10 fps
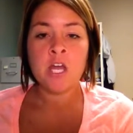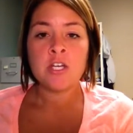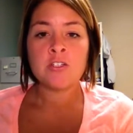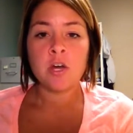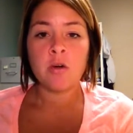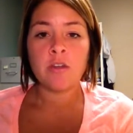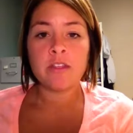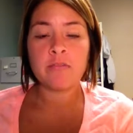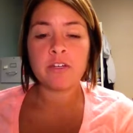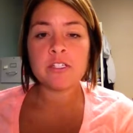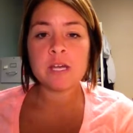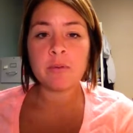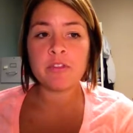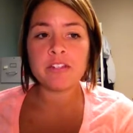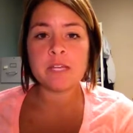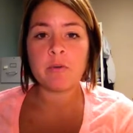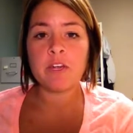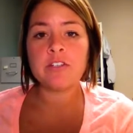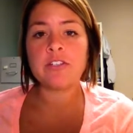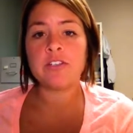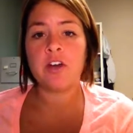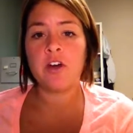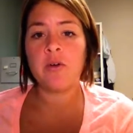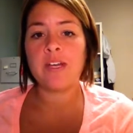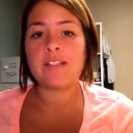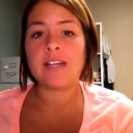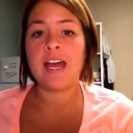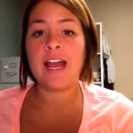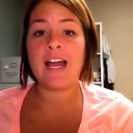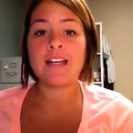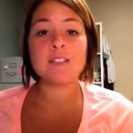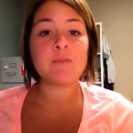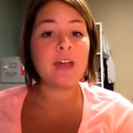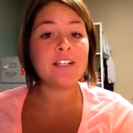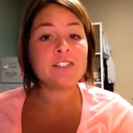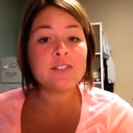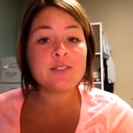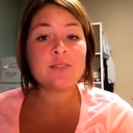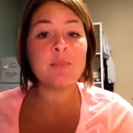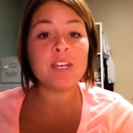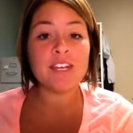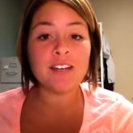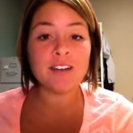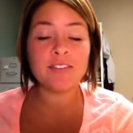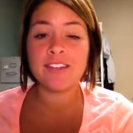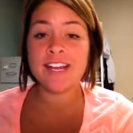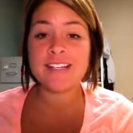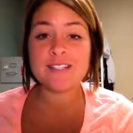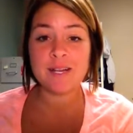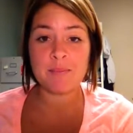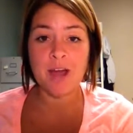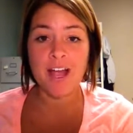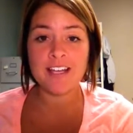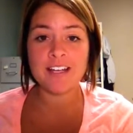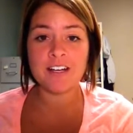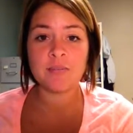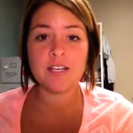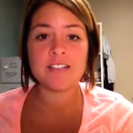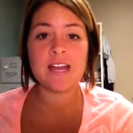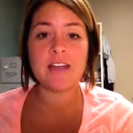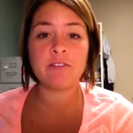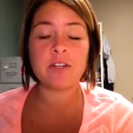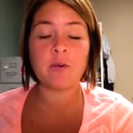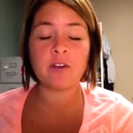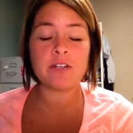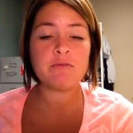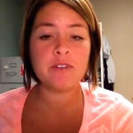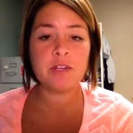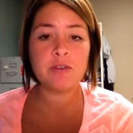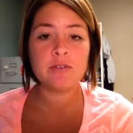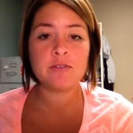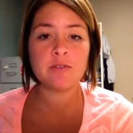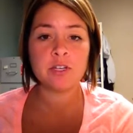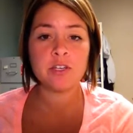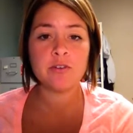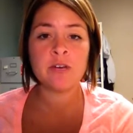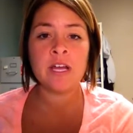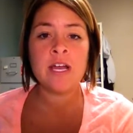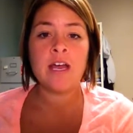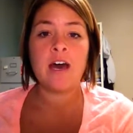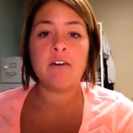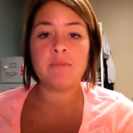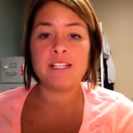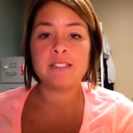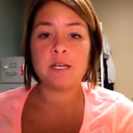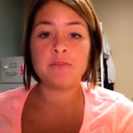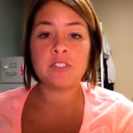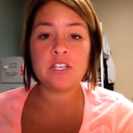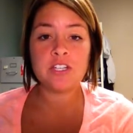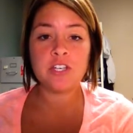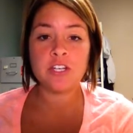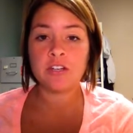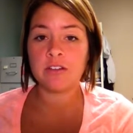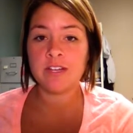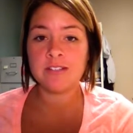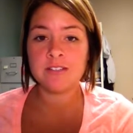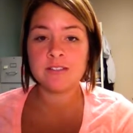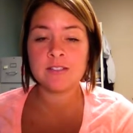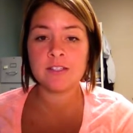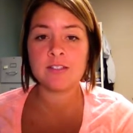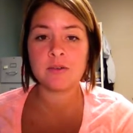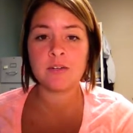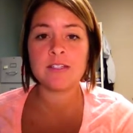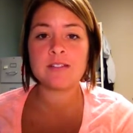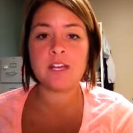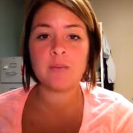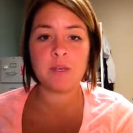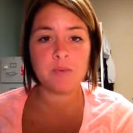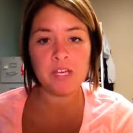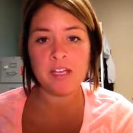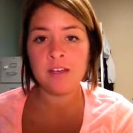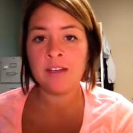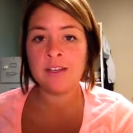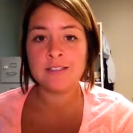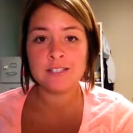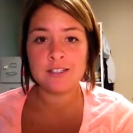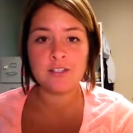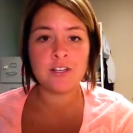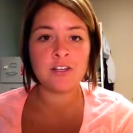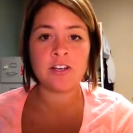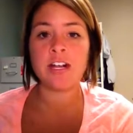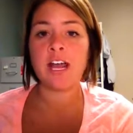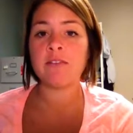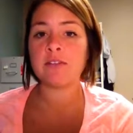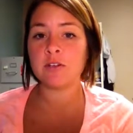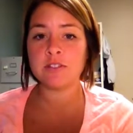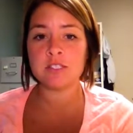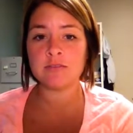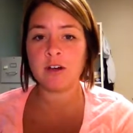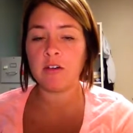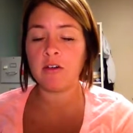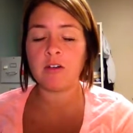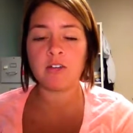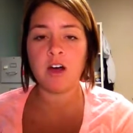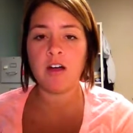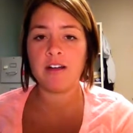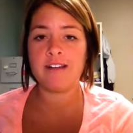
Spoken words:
So the first couple things I want you to know is that I expect you to be here the days that I'm not here because I've recorded videos for you of myself teaching your lessons, and so it is going to be me teaching. You're going to have notes to follow along.